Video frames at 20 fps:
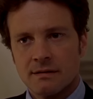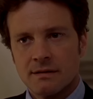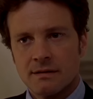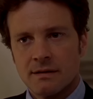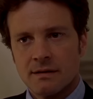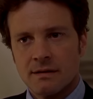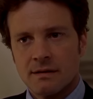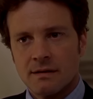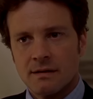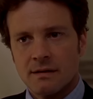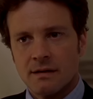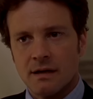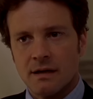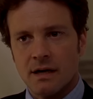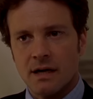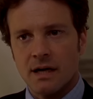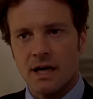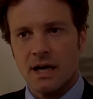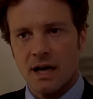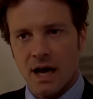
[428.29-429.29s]
the role.
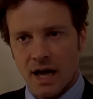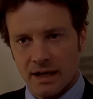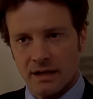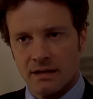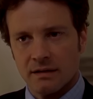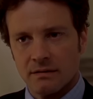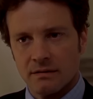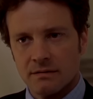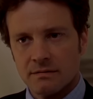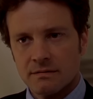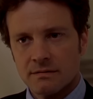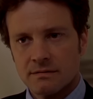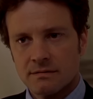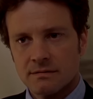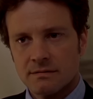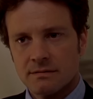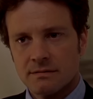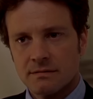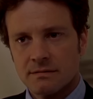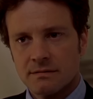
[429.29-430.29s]
I like you.
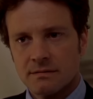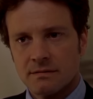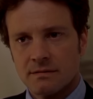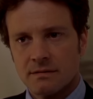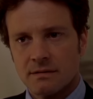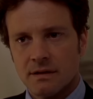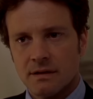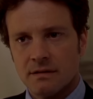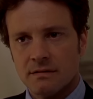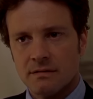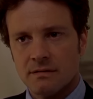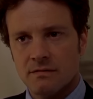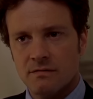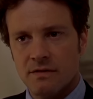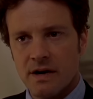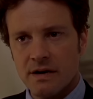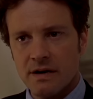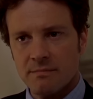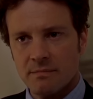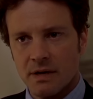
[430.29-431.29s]

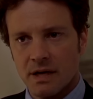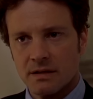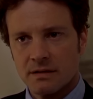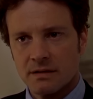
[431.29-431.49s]
Very